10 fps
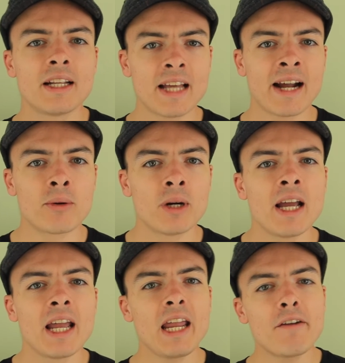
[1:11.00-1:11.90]
Now,
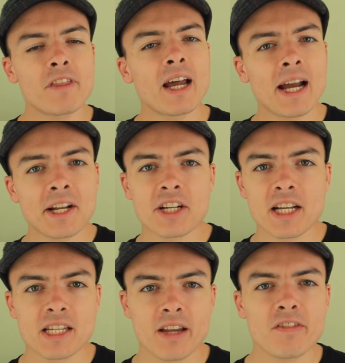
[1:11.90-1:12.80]
if the
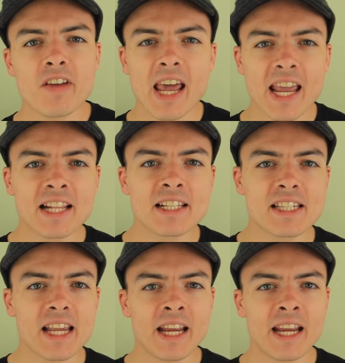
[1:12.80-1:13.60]
adjective ends